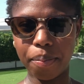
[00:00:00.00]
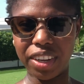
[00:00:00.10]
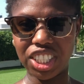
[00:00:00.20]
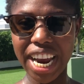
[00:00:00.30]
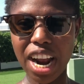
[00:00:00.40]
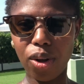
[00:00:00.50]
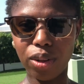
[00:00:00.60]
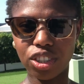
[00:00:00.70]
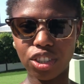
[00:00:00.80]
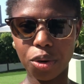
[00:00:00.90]
the
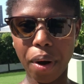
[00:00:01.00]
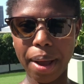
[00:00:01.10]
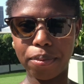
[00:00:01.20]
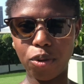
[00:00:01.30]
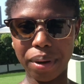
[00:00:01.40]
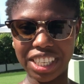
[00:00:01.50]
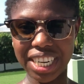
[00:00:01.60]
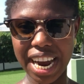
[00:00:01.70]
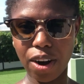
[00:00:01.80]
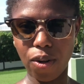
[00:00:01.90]
channel, subscribe to my
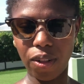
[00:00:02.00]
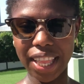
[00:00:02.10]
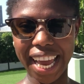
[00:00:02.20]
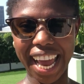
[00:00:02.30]
channel,